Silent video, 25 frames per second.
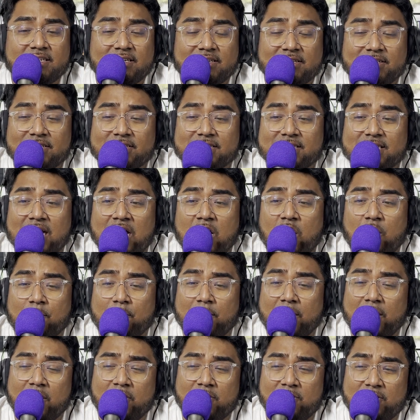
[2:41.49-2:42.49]
He looks
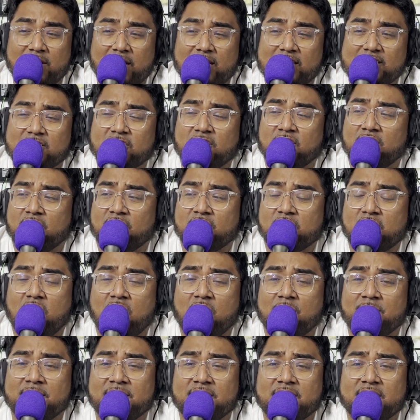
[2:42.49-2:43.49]
outpowered. I saw a
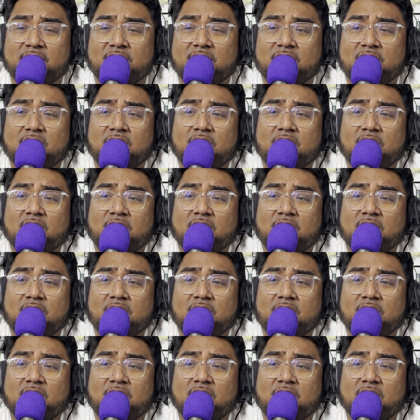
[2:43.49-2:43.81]
comment